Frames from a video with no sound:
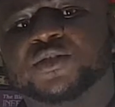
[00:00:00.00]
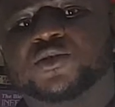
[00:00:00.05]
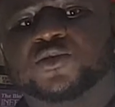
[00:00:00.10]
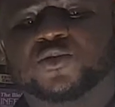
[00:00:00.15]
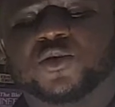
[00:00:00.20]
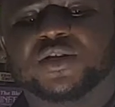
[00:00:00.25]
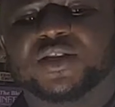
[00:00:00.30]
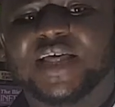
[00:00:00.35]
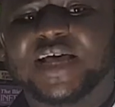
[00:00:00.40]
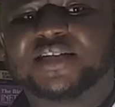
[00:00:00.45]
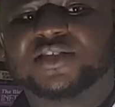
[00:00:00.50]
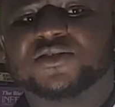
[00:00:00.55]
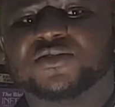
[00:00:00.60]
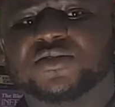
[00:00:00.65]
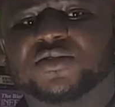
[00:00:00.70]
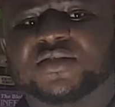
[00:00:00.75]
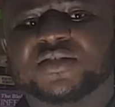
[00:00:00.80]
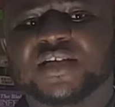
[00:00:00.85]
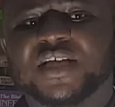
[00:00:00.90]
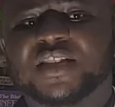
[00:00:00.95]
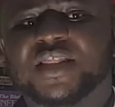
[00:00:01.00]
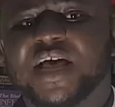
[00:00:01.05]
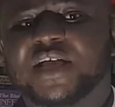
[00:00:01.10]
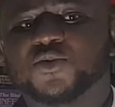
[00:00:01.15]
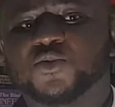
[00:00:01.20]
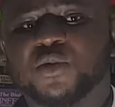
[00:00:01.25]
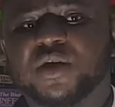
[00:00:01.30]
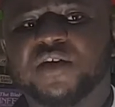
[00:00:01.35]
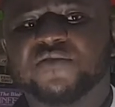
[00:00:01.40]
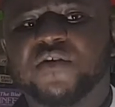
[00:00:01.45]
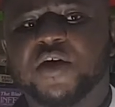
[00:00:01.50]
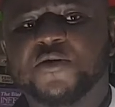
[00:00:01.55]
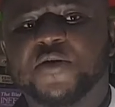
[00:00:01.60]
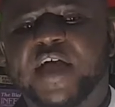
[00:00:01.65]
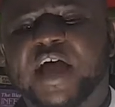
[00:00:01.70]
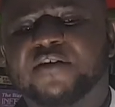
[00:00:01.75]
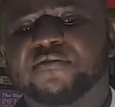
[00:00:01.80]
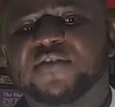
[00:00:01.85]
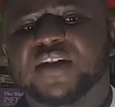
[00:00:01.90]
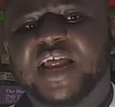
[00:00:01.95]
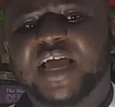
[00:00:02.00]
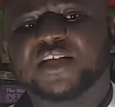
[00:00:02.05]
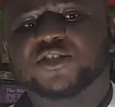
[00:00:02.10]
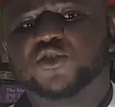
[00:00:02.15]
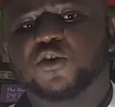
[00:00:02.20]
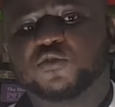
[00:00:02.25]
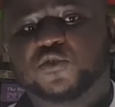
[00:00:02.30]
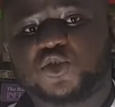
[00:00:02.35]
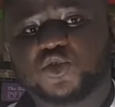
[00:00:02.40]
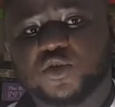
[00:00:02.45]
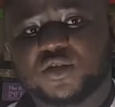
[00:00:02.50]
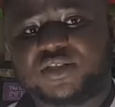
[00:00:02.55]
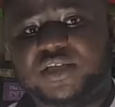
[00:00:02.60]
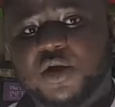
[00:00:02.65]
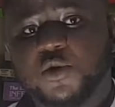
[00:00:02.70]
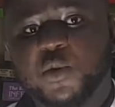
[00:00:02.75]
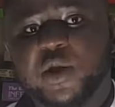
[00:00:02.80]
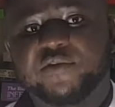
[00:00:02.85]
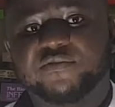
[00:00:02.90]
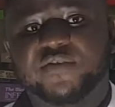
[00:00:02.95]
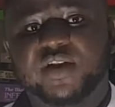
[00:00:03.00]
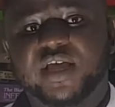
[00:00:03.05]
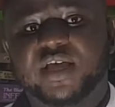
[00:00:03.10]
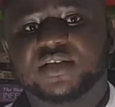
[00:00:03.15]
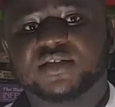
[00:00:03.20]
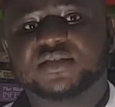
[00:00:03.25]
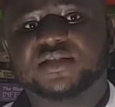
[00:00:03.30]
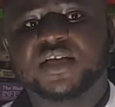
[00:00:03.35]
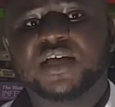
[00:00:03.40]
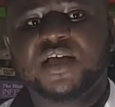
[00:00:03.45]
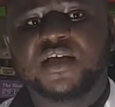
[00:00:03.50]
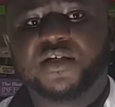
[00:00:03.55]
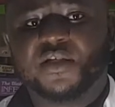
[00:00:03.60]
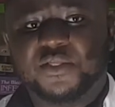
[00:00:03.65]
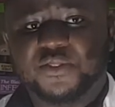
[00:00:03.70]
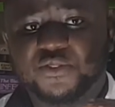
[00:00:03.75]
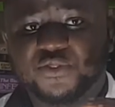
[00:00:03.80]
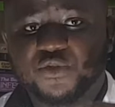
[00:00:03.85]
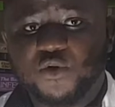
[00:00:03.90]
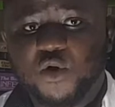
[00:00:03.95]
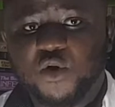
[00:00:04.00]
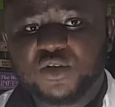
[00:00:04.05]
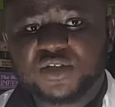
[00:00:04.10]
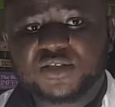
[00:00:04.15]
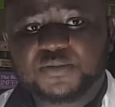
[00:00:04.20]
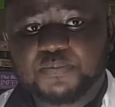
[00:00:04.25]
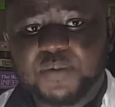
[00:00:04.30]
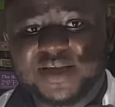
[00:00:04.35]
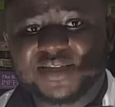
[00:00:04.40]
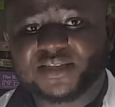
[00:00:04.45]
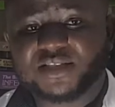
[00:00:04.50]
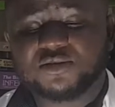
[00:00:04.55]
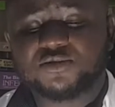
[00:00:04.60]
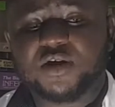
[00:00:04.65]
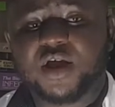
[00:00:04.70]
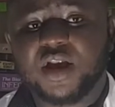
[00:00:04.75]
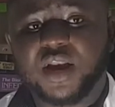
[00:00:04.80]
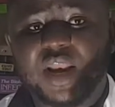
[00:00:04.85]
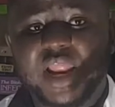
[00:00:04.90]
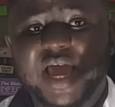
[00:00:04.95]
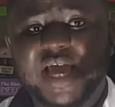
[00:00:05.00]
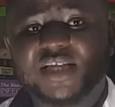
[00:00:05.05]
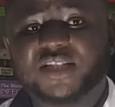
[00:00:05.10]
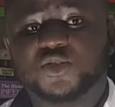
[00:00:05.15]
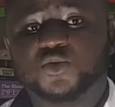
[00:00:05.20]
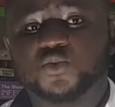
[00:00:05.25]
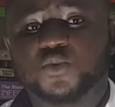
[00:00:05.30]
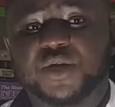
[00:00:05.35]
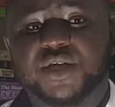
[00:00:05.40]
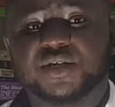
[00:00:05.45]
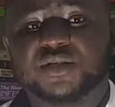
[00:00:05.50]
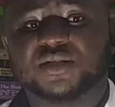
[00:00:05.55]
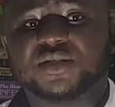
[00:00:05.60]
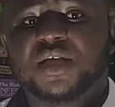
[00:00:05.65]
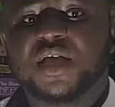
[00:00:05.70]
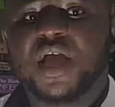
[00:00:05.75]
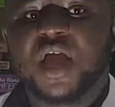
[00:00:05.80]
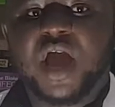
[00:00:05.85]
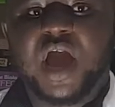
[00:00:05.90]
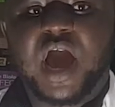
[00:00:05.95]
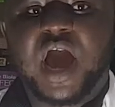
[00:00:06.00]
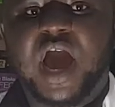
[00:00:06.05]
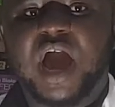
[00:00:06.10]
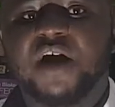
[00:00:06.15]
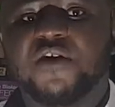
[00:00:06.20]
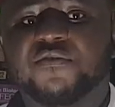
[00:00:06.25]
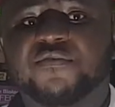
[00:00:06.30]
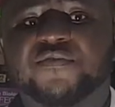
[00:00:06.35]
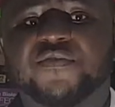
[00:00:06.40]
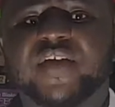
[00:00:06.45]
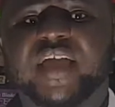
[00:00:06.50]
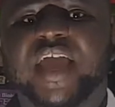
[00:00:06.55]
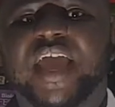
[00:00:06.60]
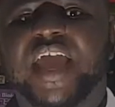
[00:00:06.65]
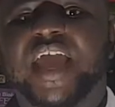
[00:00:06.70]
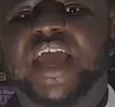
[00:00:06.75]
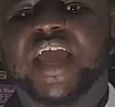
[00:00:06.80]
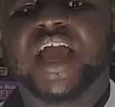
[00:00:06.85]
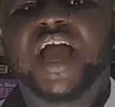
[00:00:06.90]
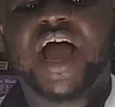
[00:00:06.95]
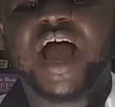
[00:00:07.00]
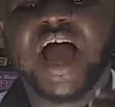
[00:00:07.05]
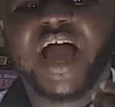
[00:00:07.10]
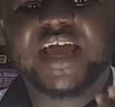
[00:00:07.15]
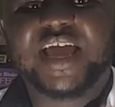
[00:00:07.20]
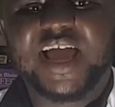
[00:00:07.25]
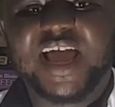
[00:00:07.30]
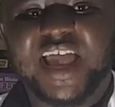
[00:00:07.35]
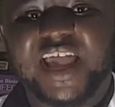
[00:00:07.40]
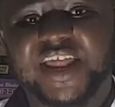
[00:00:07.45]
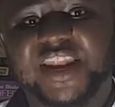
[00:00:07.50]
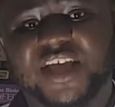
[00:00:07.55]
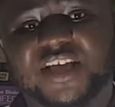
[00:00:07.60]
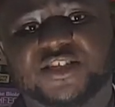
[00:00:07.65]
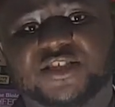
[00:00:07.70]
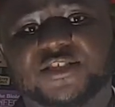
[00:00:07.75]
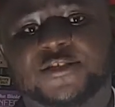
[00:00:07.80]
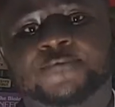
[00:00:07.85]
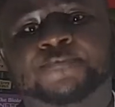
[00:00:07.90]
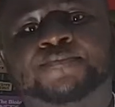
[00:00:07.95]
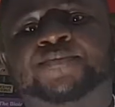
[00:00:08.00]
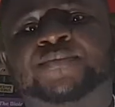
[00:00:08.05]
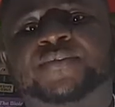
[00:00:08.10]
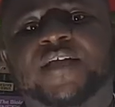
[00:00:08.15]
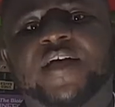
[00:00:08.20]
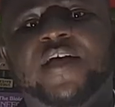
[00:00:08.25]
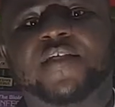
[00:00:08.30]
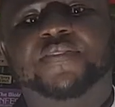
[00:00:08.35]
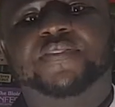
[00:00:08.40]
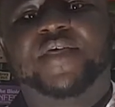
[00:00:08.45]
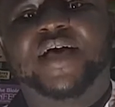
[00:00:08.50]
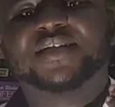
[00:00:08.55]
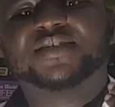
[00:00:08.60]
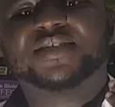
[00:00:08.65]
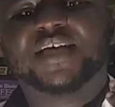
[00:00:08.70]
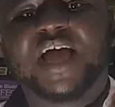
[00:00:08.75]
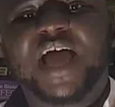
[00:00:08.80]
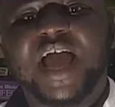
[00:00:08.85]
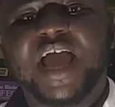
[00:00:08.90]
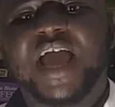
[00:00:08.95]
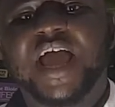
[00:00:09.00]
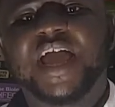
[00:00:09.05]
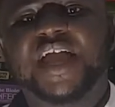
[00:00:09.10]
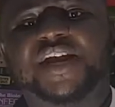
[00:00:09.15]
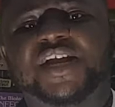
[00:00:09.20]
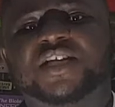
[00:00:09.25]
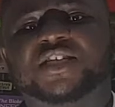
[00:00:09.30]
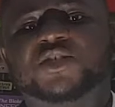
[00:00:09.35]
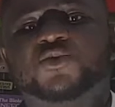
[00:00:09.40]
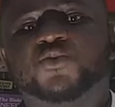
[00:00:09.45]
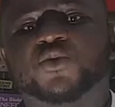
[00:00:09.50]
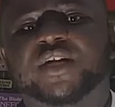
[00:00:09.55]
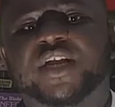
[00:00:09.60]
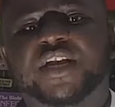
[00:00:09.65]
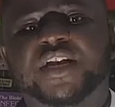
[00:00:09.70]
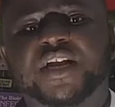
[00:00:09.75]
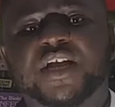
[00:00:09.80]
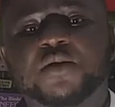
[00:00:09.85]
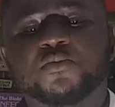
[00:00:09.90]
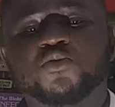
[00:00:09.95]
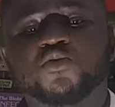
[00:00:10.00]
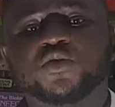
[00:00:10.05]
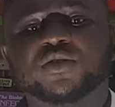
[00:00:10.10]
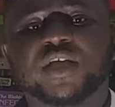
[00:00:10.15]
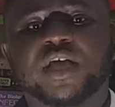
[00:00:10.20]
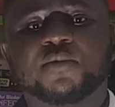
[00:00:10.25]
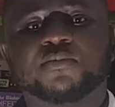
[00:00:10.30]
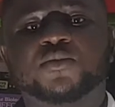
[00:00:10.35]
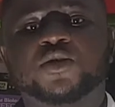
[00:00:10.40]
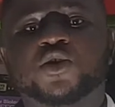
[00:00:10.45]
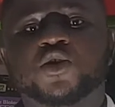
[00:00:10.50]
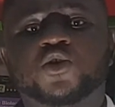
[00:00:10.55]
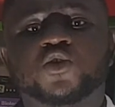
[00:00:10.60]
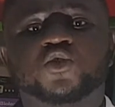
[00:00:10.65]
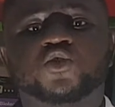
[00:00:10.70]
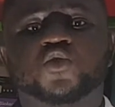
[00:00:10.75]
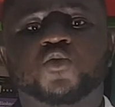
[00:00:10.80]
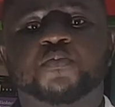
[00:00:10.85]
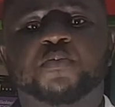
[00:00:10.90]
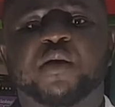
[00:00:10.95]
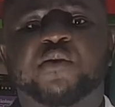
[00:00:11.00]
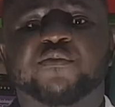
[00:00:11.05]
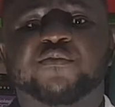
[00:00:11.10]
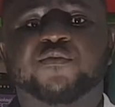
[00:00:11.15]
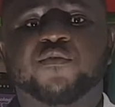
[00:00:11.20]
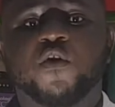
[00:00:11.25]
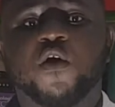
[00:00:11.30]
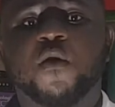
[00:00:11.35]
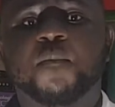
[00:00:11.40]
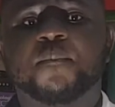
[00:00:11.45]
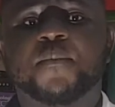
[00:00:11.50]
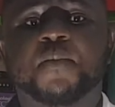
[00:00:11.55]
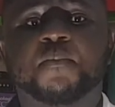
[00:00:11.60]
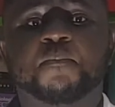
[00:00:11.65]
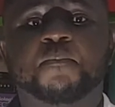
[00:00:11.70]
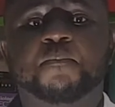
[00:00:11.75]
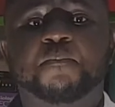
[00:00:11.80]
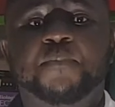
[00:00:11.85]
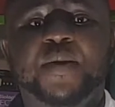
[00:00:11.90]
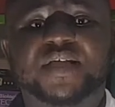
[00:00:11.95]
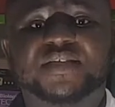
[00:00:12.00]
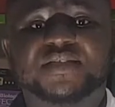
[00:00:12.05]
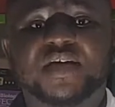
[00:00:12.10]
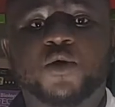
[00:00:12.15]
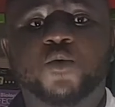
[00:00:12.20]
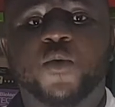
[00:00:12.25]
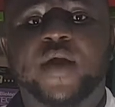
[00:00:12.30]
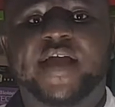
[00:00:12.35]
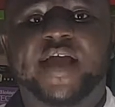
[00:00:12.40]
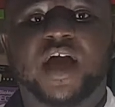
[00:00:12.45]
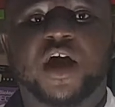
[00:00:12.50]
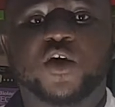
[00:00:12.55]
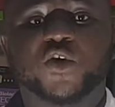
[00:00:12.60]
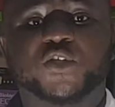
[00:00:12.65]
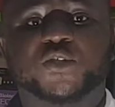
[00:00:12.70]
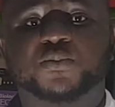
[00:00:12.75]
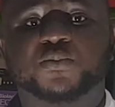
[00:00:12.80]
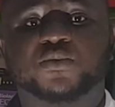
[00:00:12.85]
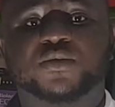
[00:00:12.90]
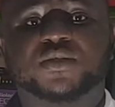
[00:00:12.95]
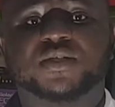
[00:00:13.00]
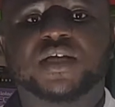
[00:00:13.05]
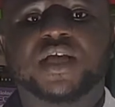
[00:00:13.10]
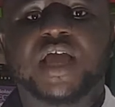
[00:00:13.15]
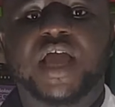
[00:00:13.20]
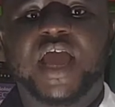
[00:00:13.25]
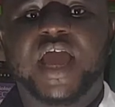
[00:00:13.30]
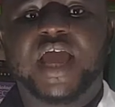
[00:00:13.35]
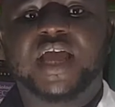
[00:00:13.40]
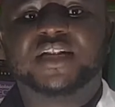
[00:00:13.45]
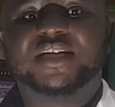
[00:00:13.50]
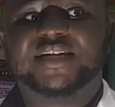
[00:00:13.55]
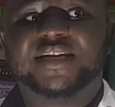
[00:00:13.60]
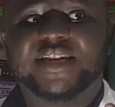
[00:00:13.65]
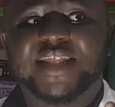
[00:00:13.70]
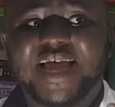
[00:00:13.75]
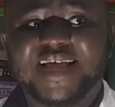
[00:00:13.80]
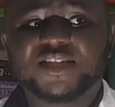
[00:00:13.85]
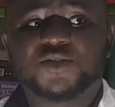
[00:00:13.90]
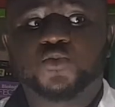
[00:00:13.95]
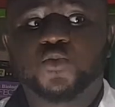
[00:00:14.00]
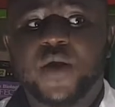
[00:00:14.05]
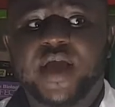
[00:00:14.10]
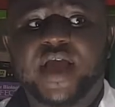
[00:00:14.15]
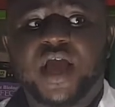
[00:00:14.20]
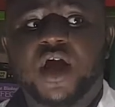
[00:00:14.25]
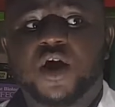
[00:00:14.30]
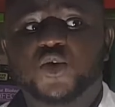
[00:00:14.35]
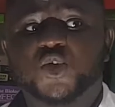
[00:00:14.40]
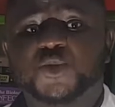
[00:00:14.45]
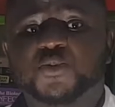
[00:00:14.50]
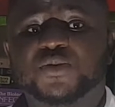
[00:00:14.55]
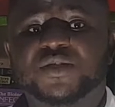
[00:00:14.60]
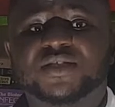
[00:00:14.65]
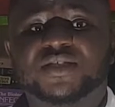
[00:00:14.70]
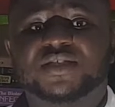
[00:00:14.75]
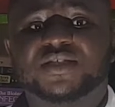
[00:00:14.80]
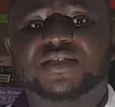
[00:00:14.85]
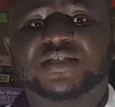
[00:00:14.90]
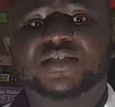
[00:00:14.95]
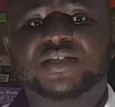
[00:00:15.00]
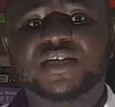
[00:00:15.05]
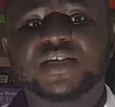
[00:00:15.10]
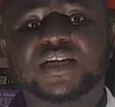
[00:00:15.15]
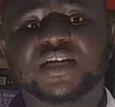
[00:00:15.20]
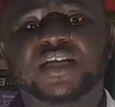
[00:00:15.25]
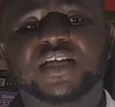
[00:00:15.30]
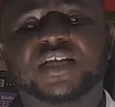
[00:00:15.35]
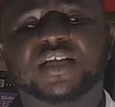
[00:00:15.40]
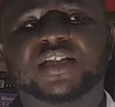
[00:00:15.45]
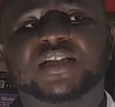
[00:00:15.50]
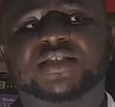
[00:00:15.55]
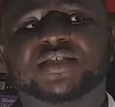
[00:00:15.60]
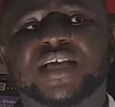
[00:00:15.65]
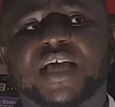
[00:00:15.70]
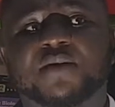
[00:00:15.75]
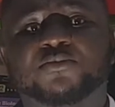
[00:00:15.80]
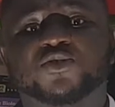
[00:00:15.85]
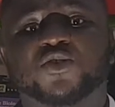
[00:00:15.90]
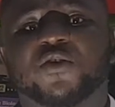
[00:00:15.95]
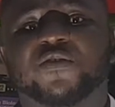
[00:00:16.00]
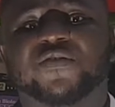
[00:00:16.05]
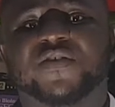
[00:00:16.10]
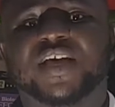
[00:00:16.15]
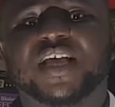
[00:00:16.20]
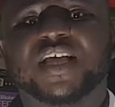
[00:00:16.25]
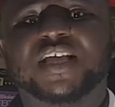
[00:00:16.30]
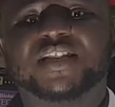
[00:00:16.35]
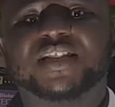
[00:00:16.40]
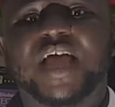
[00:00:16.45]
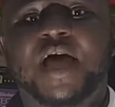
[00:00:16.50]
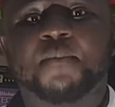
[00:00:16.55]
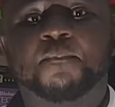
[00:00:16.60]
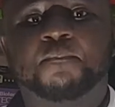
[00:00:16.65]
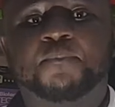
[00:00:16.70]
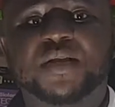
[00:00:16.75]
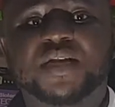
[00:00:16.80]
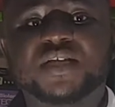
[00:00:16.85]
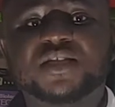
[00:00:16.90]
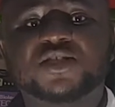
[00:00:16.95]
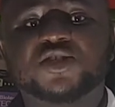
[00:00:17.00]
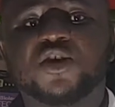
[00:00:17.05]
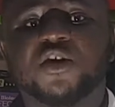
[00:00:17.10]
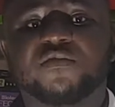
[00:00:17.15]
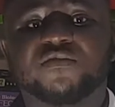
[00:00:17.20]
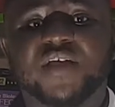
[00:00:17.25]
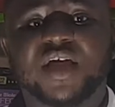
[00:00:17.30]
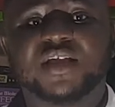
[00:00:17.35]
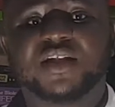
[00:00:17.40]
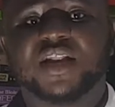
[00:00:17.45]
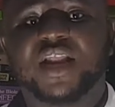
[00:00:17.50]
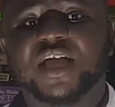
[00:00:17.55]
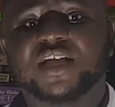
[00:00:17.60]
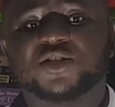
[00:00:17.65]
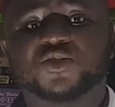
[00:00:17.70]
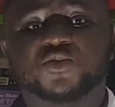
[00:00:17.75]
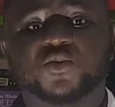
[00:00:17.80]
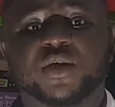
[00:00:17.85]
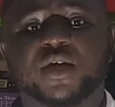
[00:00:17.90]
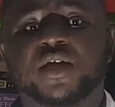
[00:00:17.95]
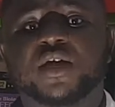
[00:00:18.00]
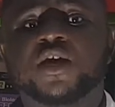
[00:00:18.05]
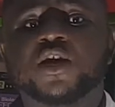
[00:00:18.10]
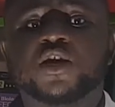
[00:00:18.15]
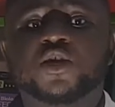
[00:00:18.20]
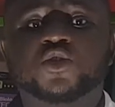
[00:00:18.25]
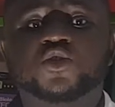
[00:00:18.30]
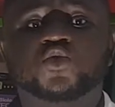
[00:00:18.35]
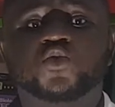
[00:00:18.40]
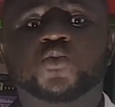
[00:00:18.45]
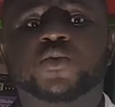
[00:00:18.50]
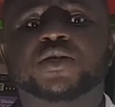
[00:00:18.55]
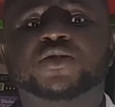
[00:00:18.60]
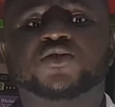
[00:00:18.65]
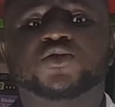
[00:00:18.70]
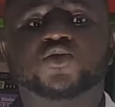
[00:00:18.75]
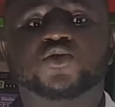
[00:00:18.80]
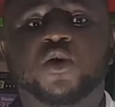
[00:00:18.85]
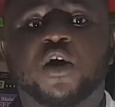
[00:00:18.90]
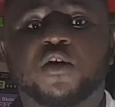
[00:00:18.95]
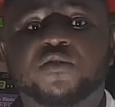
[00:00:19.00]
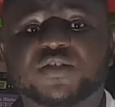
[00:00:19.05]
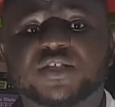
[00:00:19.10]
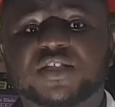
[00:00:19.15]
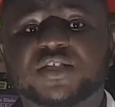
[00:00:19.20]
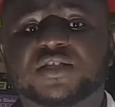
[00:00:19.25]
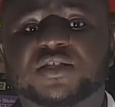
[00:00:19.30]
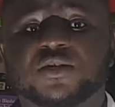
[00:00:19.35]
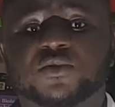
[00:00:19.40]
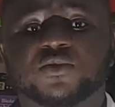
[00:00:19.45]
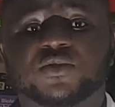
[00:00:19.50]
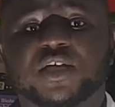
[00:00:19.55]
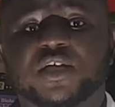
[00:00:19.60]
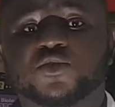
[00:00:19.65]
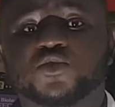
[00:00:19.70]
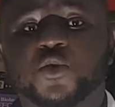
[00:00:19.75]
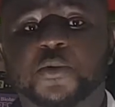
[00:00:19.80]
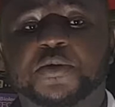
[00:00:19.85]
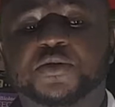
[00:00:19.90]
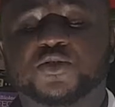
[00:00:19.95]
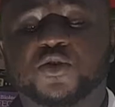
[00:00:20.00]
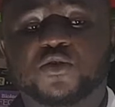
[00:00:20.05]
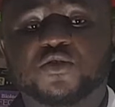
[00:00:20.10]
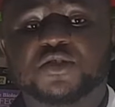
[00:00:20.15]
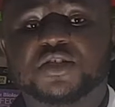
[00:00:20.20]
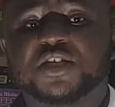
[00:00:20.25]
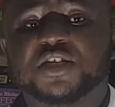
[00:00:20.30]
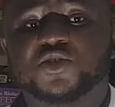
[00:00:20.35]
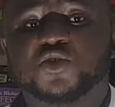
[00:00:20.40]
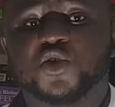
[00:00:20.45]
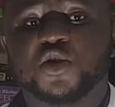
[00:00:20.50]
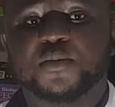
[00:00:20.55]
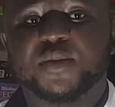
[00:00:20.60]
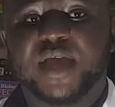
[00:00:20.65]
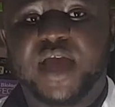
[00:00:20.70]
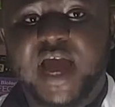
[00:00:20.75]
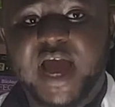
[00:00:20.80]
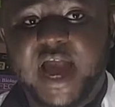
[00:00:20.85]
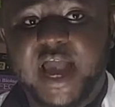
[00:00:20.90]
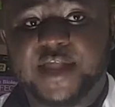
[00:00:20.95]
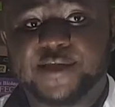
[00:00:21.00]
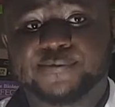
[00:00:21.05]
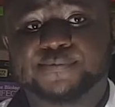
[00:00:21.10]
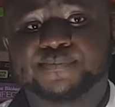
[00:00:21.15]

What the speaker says: So that is to say that whenever we have light of shorter wavelengths, those particular light rays have a higher energy, and that higher energy would enable them to perform better work output, and that work output is seen in terms of the ability of that light ray to resolve details, and so resolution is going to be high.